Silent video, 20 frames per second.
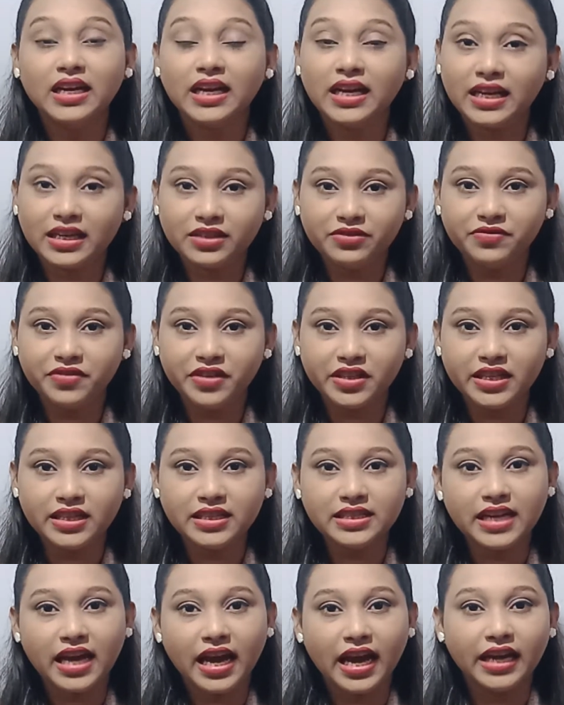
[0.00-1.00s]

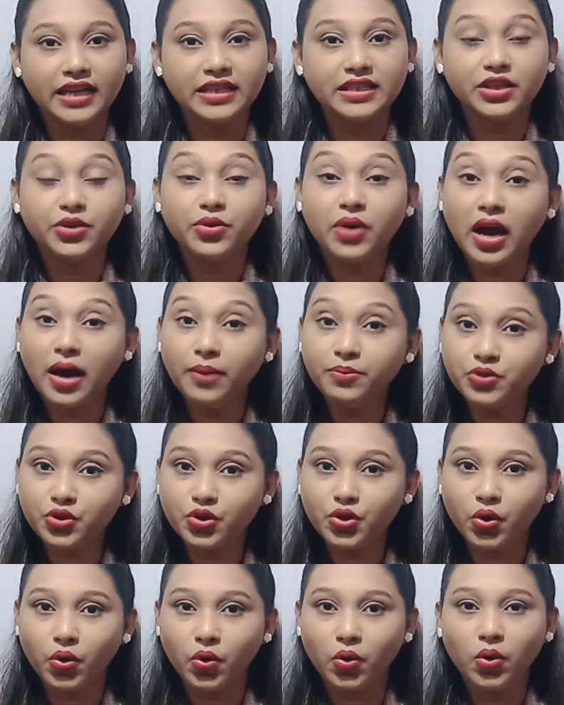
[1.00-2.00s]
confident and you have to
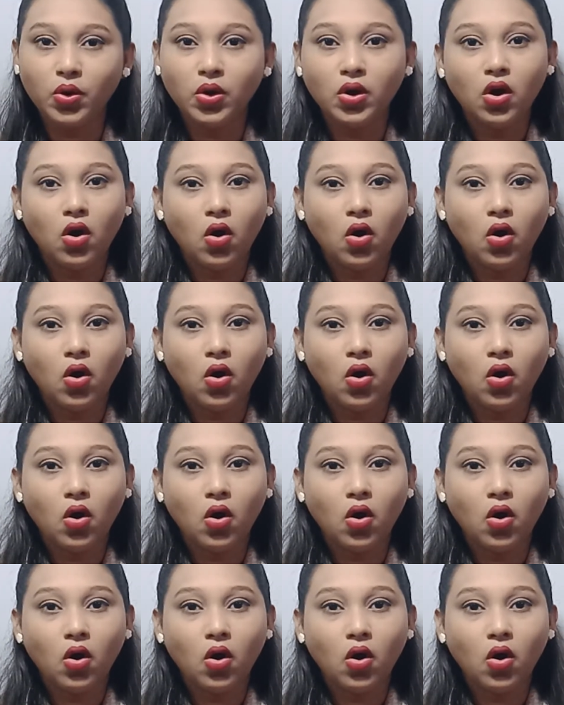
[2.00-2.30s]
know